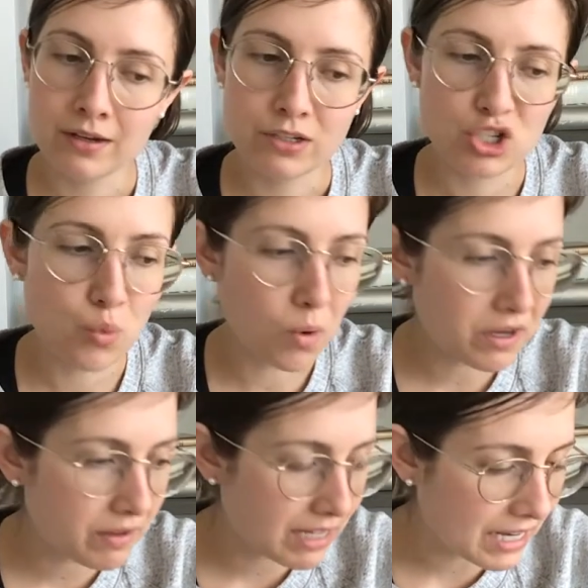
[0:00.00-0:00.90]
Do you want
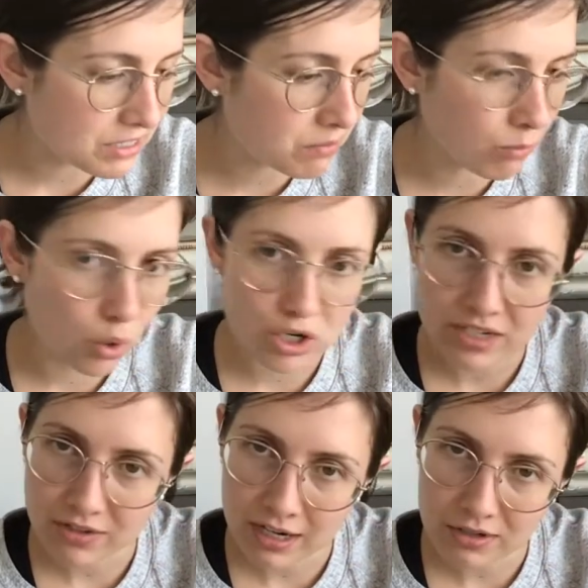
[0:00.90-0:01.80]
to engage in more
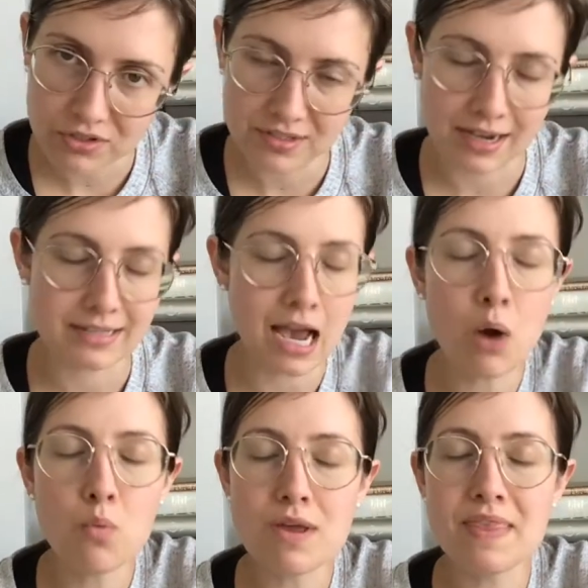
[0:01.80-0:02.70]
different exercise?
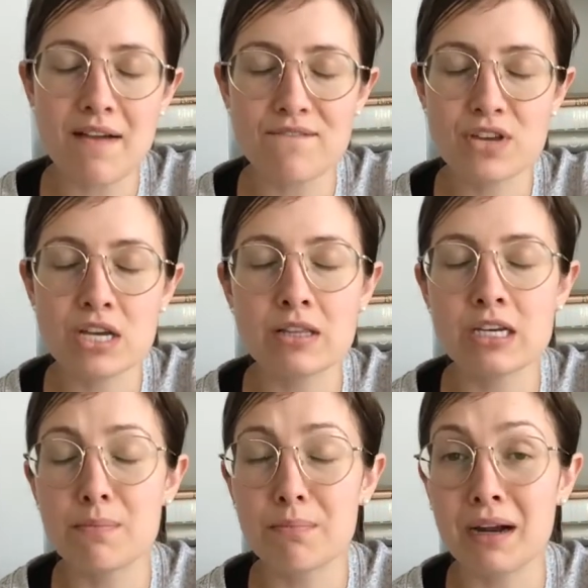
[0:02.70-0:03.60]
How would that feel in
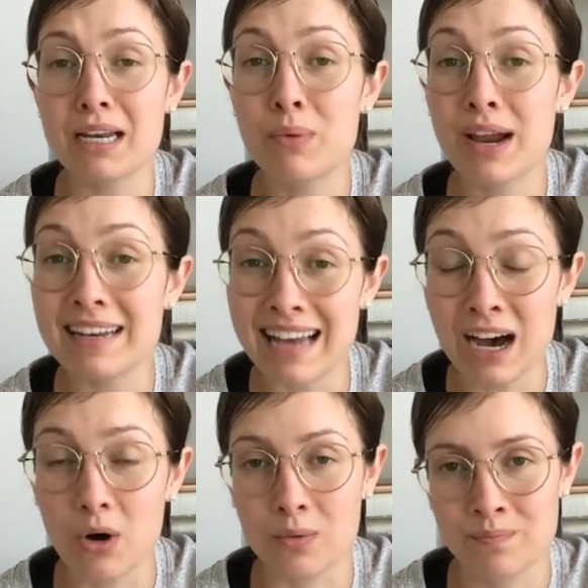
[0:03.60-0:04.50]
your body right
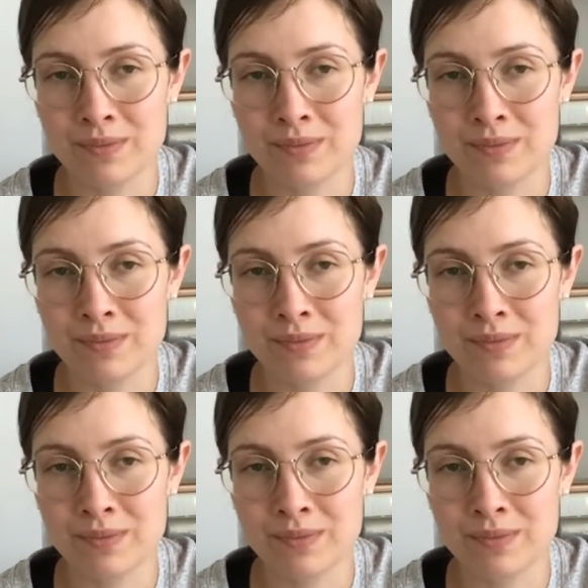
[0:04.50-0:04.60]
now?